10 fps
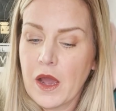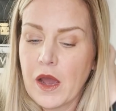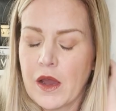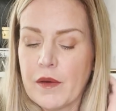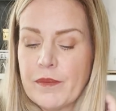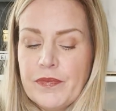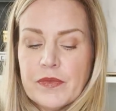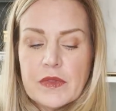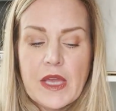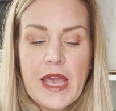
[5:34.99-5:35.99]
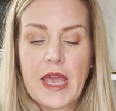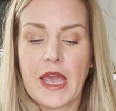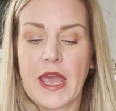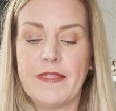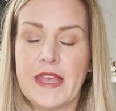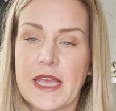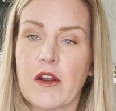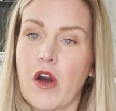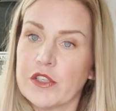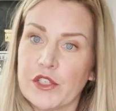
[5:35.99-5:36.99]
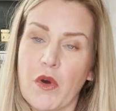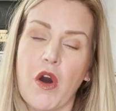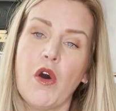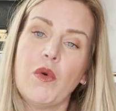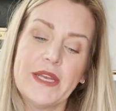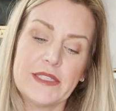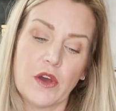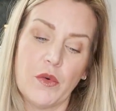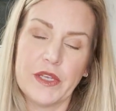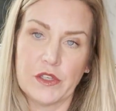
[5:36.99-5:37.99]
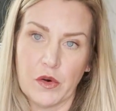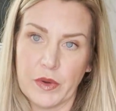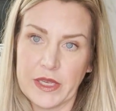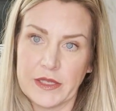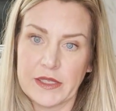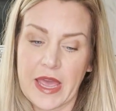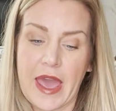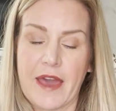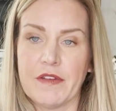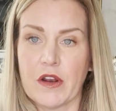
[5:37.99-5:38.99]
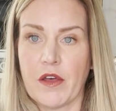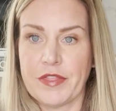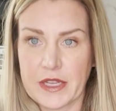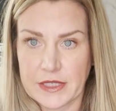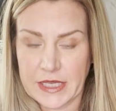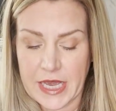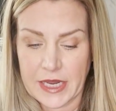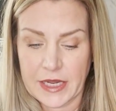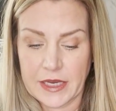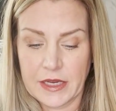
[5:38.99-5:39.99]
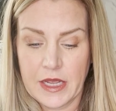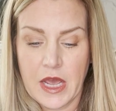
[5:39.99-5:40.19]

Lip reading: And then also always, always, always have it authenticated.